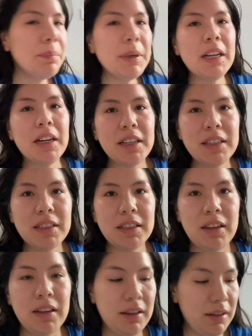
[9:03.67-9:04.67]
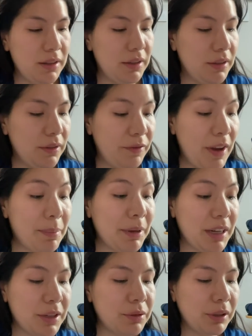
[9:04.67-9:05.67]
because the fabric
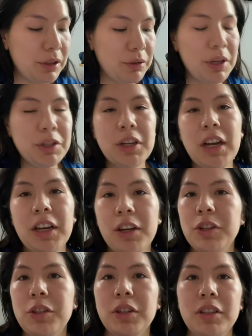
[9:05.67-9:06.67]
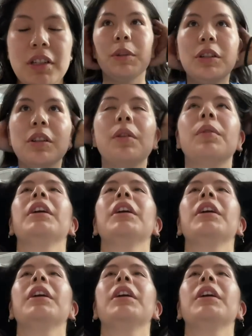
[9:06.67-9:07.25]
is really stretchy. I could just sew